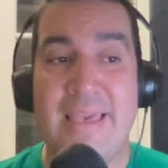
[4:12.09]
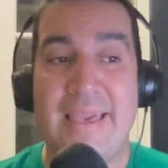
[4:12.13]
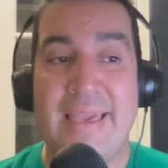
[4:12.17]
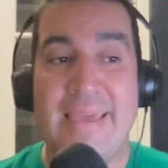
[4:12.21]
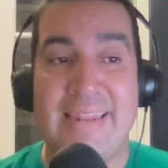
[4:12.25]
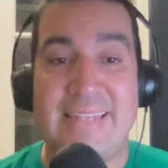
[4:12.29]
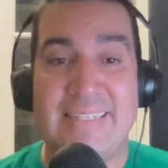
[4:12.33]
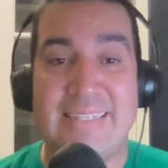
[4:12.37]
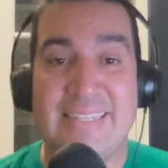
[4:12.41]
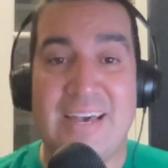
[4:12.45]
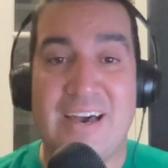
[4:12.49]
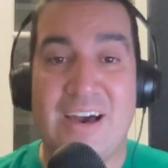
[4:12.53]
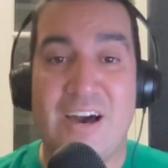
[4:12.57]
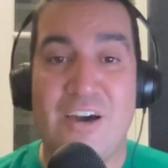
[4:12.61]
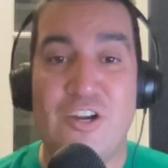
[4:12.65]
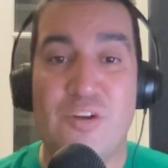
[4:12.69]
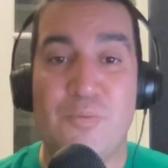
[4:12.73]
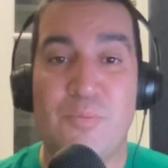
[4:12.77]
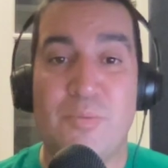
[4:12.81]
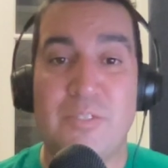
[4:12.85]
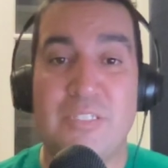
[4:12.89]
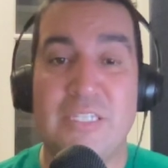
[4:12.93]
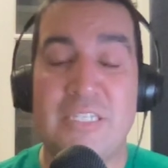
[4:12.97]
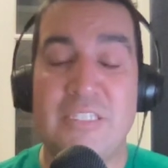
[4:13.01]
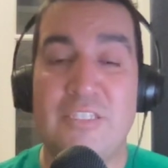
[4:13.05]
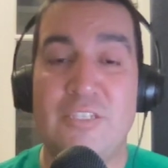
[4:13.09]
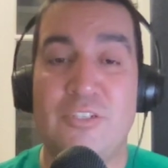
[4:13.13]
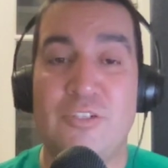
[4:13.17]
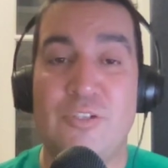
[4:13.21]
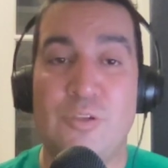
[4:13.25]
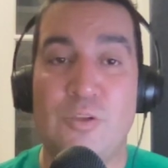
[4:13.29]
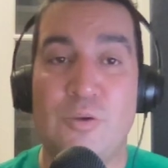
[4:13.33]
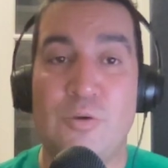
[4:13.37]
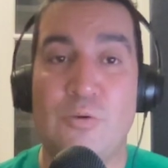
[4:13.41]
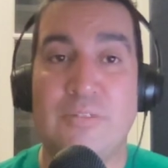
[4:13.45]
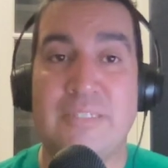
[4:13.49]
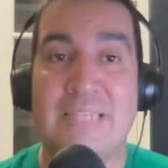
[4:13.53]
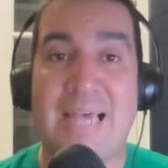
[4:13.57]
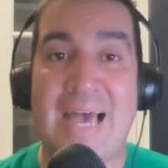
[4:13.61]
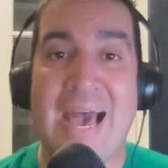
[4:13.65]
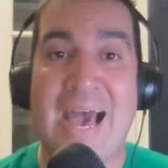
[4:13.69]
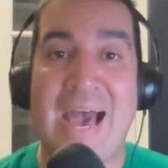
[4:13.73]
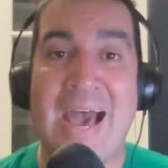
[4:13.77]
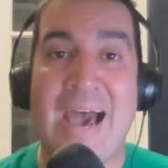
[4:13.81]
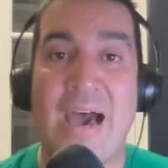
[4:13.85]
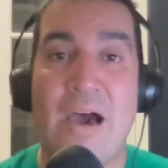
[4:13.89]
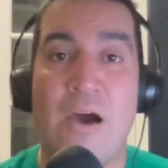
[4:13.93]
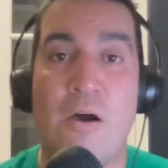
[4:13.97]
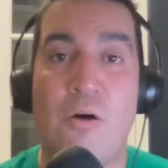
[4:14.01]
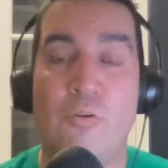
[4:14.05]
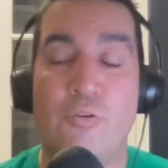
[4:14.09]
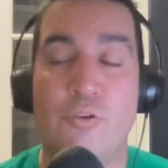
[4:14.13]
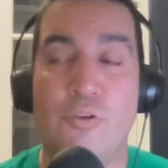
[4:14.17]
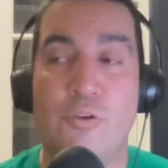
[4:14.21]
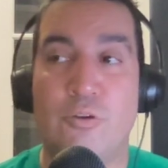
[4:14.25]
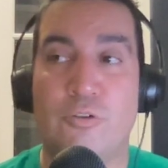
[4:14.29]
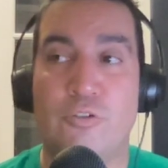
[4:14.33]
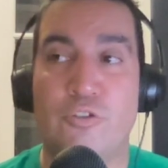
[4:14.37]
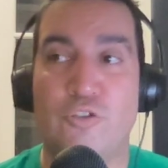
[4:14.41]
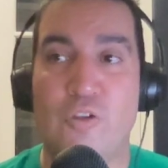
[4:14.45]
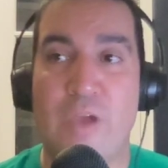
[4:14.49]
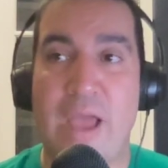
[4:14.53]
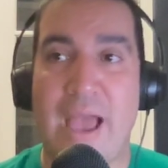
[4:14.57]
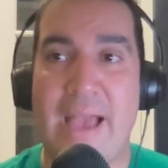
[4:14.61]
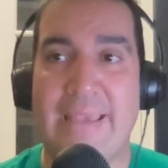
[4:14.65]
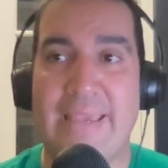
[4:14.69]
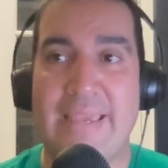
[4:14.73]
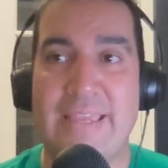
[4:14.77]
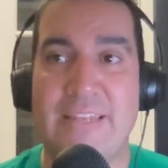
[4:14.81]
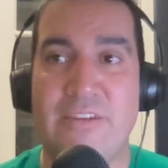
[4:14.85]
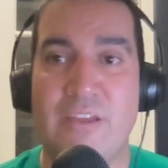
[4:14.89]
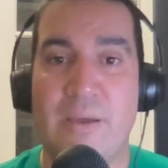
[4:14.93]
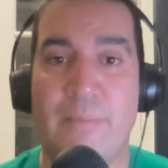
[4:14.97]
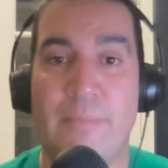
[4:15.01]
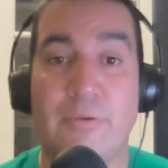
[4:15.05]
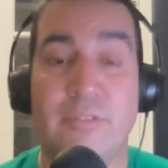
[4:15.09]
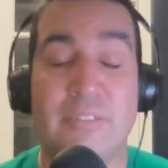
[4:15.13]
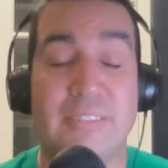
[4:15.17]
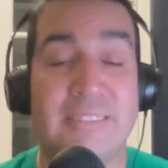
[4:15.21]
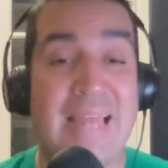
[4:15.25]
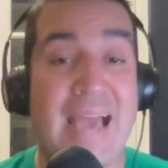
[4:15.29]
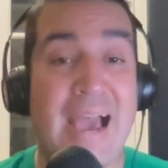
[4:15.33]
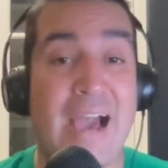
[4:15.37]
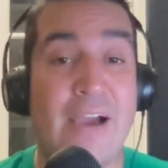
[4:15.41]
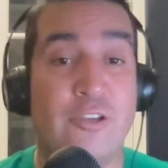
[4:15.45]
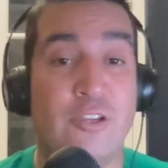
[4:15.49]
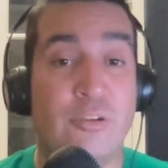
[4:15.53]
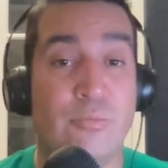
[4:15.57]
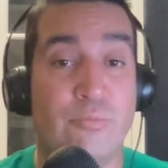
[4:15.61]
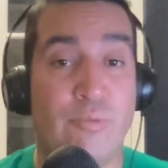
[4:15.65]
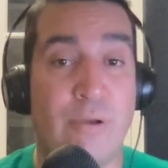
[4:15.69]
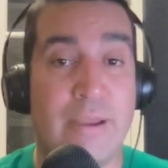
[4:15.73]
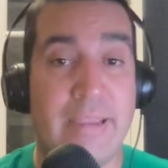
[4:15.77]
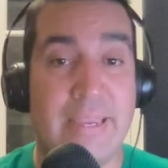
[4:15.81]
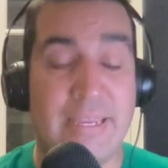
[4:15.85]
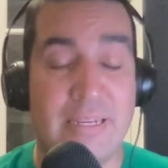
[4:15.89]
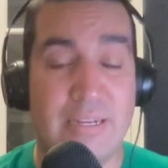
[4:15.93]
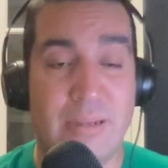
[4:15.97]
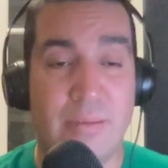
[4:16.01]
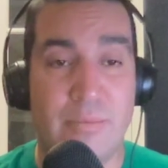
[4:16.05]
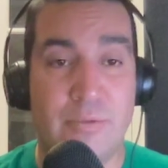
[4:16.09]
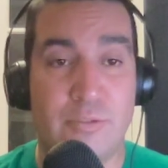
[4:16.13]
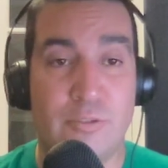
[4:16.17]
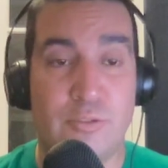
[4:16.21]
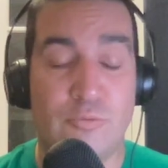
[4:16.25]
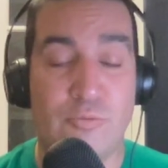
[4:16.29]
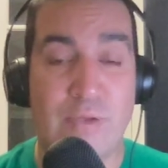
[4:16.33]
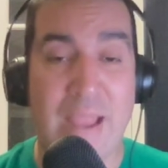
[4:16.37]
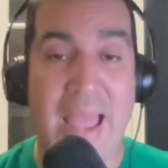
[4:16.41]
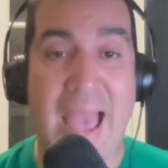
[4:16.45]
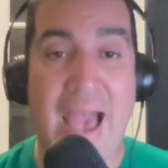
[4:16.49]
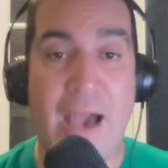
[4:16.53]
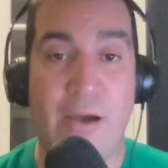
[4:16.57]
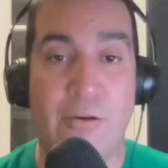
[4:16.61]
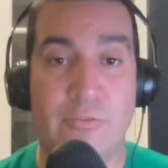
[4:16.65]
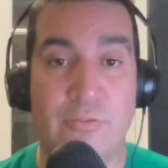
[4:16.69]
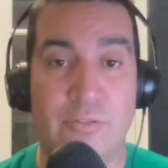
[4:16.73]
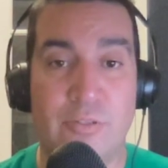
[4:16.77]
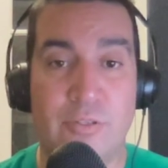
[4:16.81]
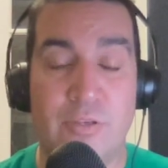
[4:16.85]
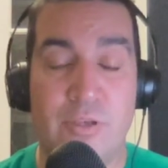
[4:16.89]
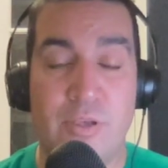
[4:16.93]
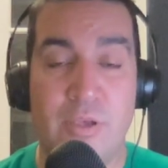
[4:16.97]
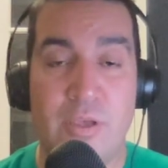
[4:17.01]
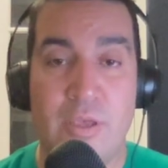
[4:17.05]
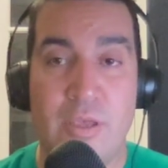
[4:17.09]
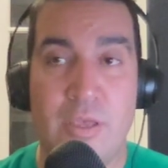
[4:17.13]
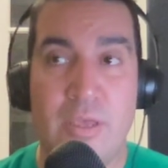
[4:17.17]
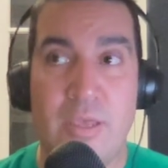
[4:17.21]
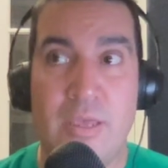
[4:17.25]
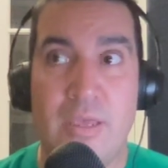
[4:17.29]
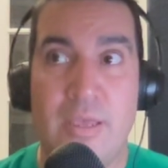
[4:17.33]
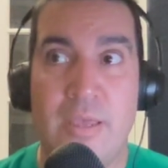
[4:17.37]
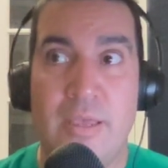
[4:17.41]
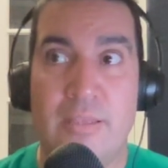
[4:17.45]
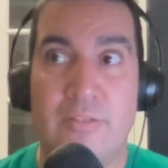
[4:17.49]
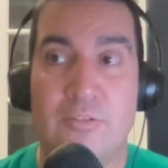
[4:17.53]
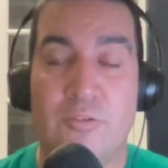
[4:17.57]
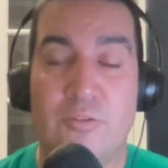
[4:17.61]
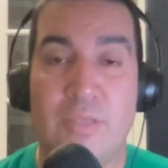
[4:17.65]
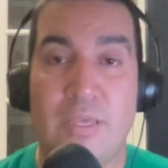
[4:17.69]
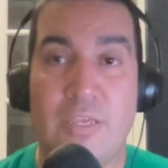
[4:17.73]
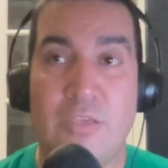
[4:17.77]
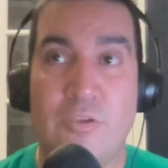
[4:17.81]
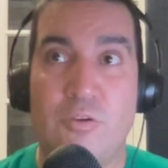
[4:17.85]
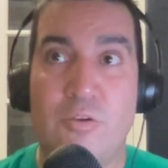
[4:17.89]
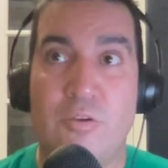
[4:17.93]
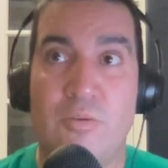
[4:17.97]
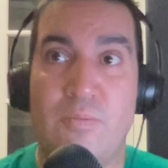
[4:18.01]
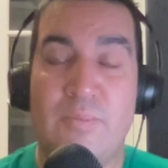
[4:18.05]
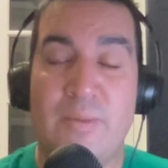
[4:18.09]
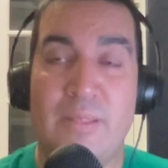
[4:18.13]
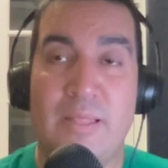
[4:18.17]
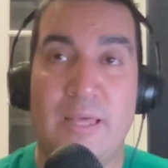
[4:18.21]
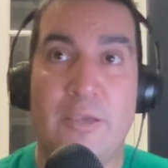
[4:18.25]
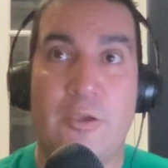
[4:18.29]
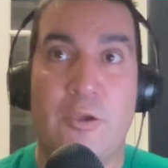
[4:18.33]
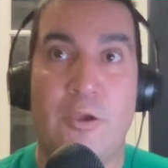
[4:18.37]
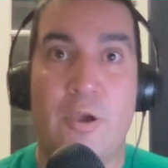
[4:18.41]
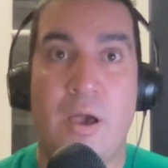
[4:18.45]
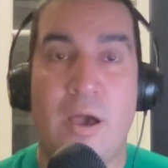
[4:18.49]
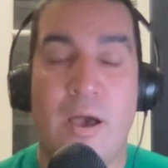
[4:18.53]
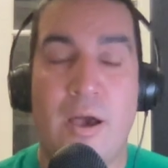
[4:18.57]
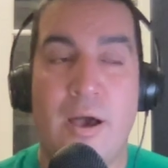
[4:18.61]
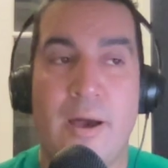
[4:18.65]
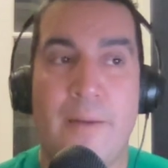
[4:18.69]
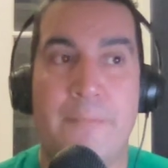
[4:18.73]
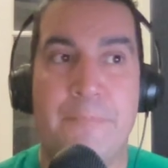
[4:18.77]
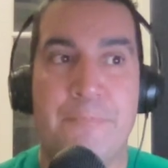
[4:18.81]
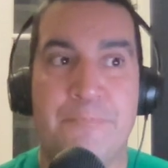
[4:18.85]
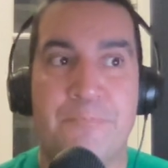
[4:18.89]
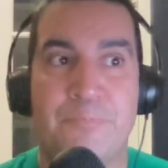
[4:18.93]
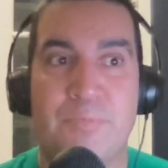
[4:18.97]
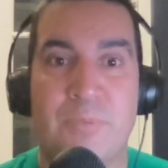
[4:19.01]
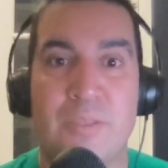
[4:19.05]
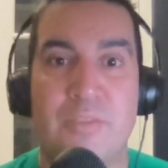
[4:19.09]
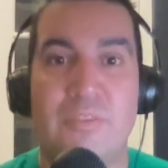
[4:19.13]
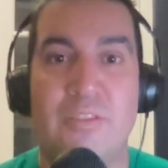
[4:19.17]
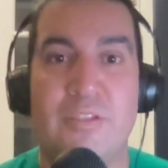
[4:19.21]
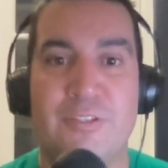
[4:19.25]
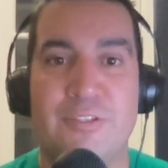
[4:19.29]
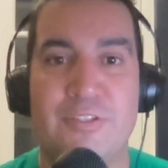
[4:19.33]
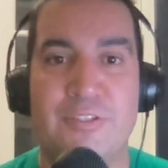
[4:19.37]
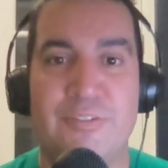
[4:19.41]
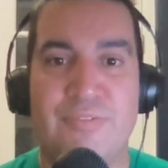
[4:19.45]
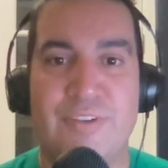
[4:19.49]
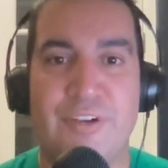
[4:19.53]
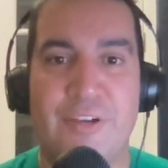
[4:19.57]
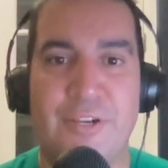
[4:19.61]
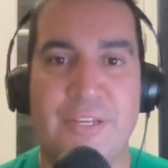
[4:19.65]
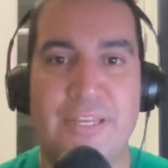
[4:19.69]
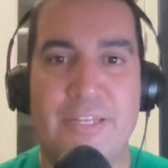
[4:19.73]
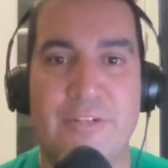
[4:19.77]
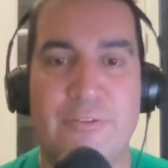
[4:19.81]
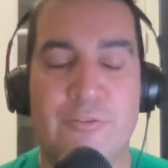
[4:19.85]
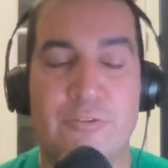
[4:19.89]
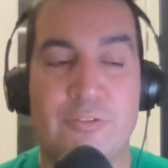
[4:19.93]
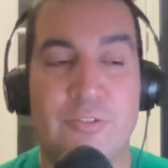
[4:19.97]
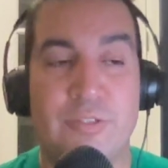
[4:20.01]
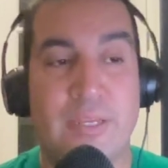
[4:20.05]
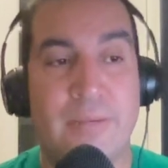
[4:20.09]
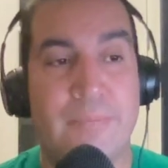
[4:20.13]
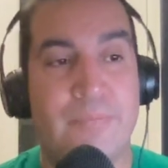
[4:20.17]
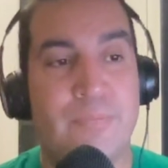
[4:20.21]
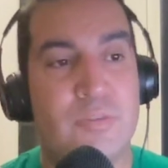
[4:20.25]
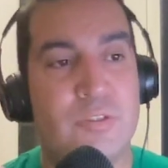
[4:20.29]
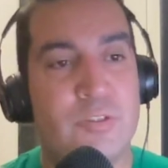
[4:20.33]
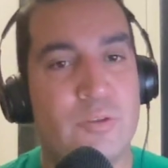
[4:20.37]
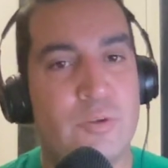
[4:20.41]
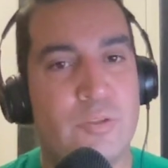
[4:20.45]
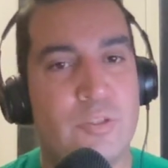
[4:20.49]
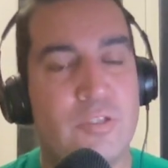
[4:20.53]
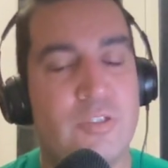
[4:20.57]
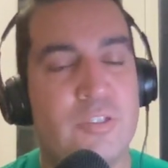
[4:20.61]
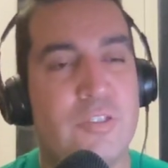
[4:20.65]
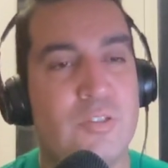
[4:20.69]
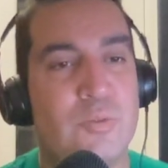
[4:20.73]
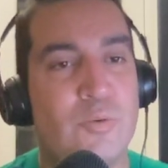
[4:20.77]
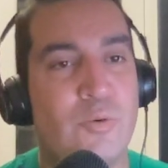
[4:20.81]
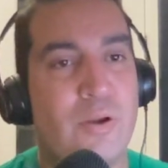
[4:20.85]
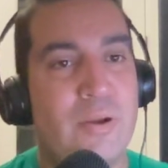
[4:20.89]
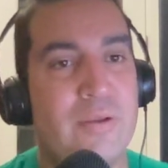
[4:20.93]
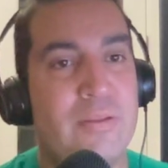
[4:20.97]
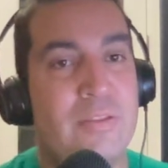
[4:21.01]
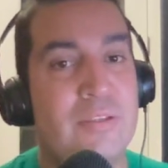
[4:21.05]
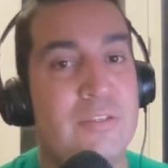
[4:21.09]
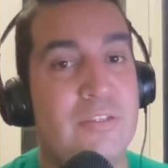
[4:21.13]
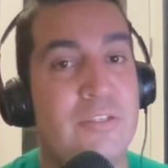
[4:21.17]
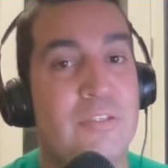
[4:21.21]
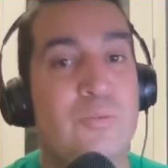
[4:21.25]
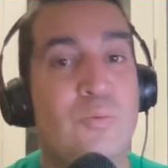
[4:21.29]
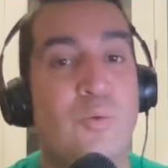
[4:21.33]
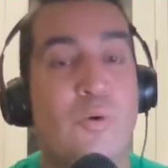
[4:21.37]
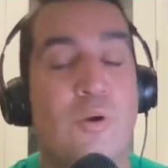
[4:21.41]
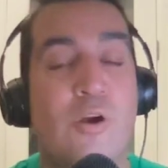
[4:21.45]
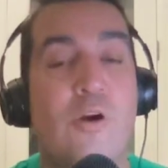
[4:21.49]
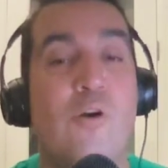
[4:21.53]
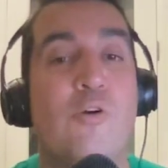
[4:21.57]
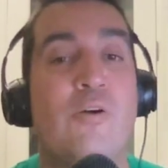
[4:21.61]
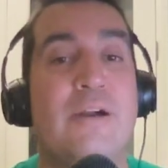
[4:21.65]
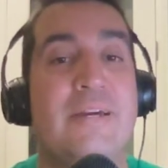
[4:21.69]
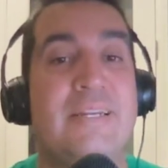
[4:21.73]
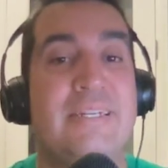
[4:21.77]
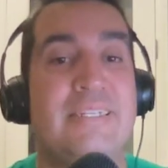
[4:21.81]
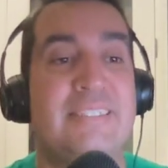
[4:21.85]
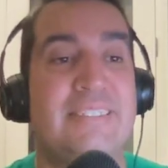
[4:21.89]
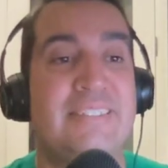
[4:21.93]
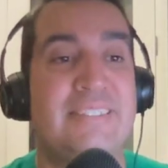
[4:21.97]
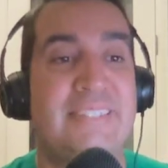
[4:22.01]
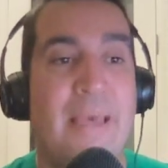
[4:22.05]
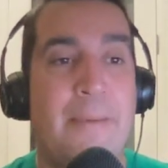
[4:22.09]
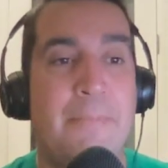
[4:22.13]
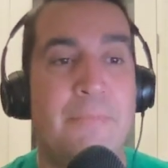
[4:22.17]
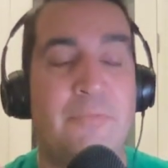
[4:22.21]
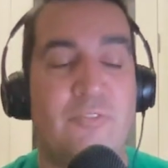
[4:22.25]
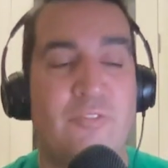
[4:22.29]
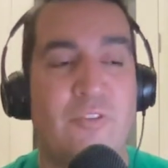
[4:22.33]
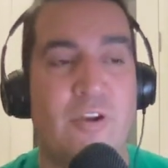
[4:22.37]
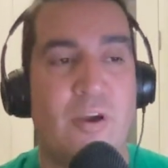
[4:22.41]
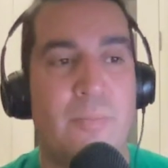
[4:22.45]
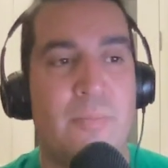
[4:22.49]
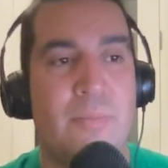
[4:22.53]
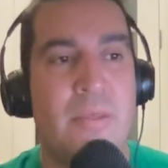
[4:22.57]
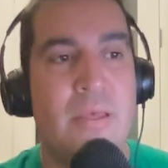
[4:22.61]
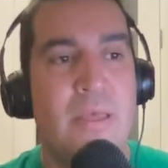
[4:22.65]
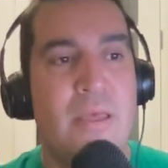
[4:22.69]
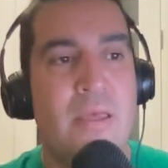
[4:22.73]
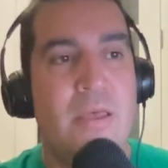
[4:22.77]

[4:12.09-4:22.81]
It has 100% to do is how you're tracking numbers and how you're breaking numbers around so that you can be like, this is very interesting. So this is where it all kind of stemmed from.